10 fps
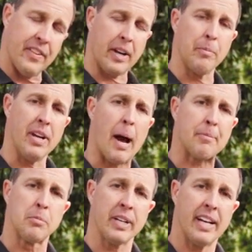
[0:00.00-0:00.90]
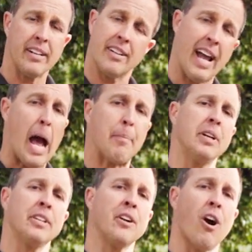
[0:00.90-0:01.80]
They can be optimally
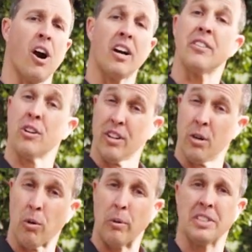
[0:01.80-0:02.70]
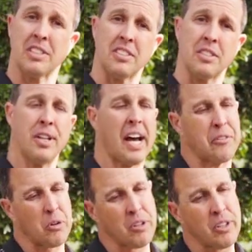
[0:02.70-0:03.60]
happy in the yard. They're a little more resistant to
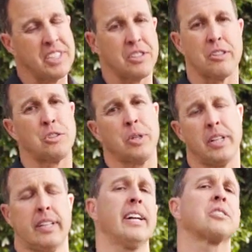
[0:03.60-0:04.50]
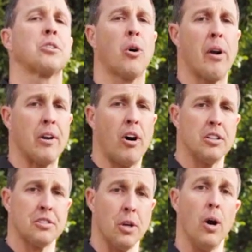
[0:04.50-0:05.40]
that. They're a little easier to treat on the next go around
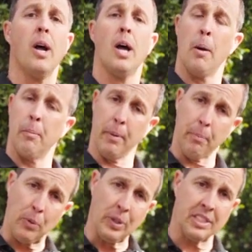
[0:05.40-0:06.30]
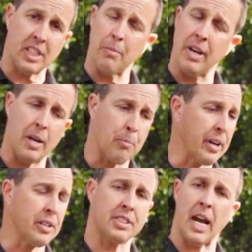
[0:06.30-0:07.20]
also. But please come in,
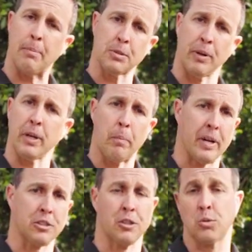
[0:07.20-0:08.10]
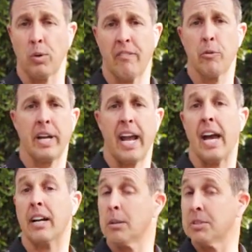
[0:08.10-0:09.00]
bring your samples, bring your pictures, whatever we
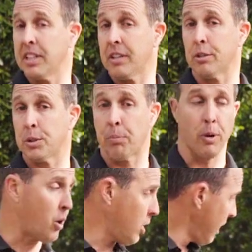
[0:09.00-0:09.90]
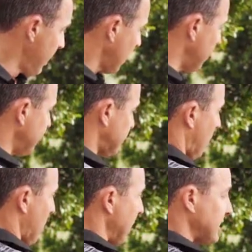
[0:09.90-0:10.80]
can. Come see a nursery pro. Come
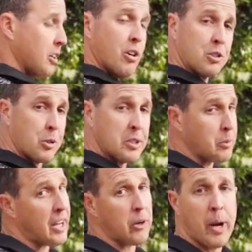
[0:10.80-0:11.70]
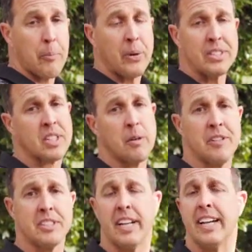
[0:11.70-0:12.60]
visit our amazing nurseries. We've got a great place to come
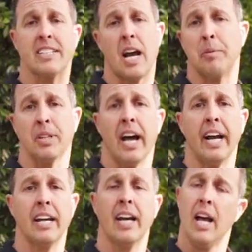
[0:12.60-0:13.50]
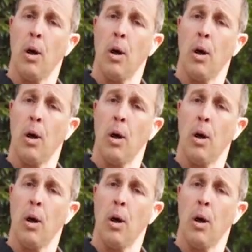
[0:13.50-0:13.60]
visit anytime you'd like.